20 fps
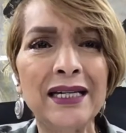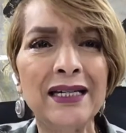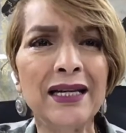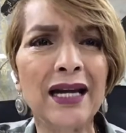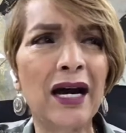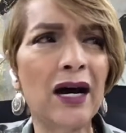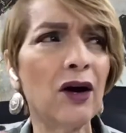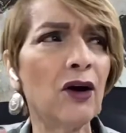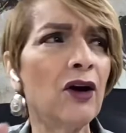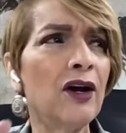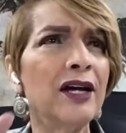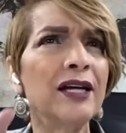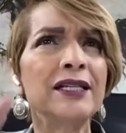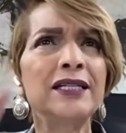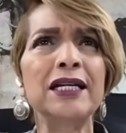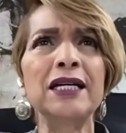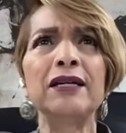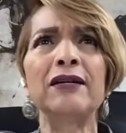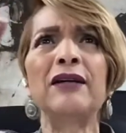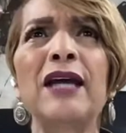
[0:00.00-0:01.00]
Now,
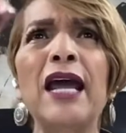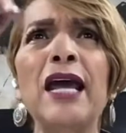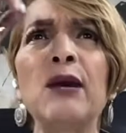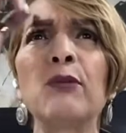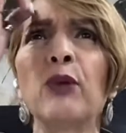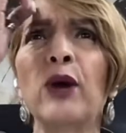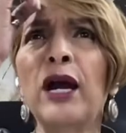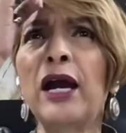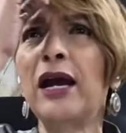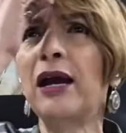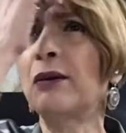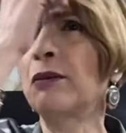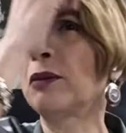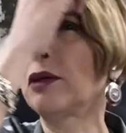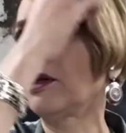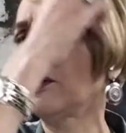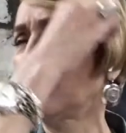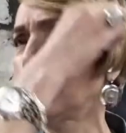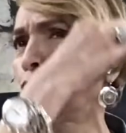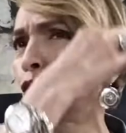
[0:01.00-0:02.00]
did Abraham
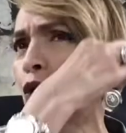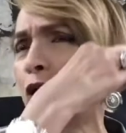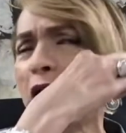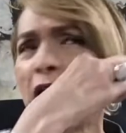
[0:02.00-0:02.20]
look